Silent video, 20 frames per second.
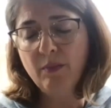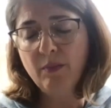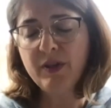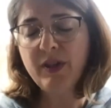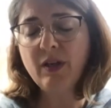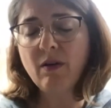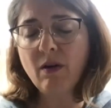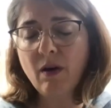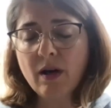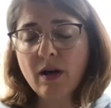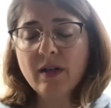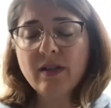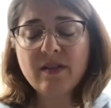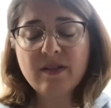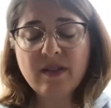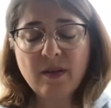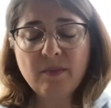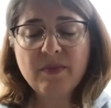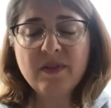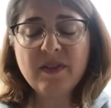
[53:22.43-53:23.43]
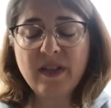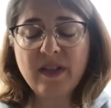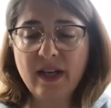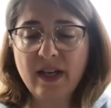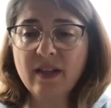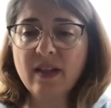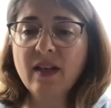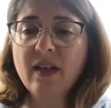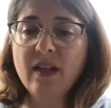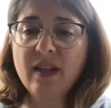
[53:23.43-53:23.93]
But there are a
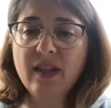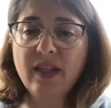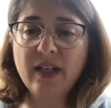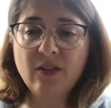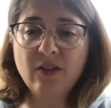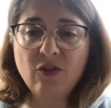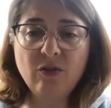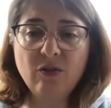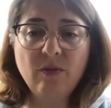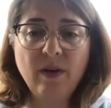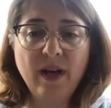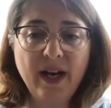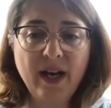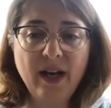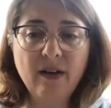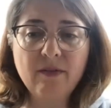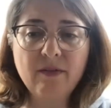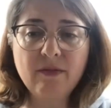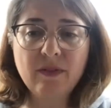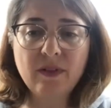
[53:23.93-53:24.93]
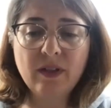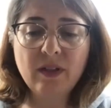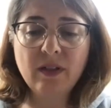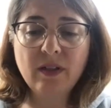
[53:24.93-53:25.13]
subset that do have